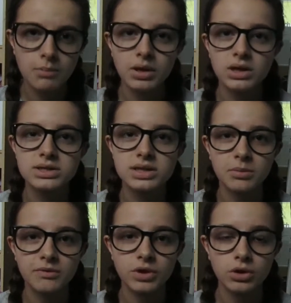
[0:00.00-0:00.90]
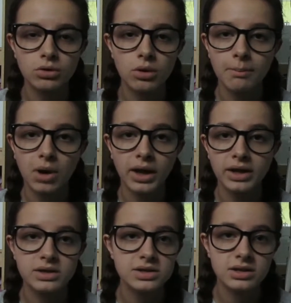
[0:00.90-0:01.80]
because some of you
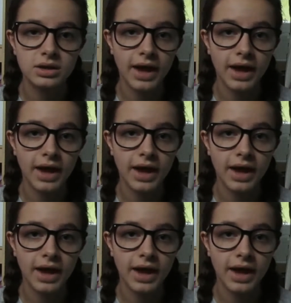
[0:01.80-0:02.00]
might